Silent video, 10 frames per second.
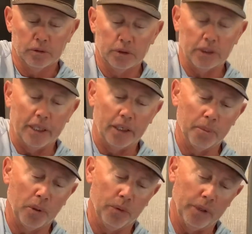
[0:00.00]
Slide it up
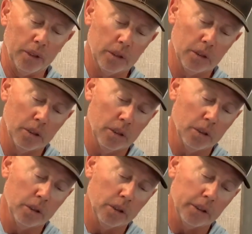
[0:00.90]
on
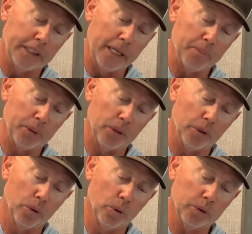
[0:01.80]
the keeper, the
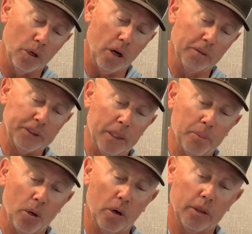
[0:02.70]
hook, the offset
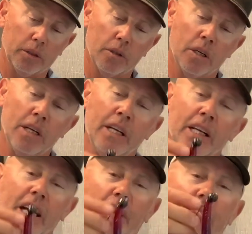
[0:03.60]
part.
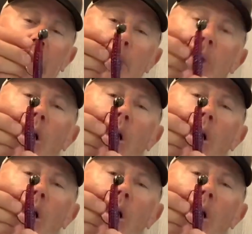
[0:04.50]
And then I'm gonna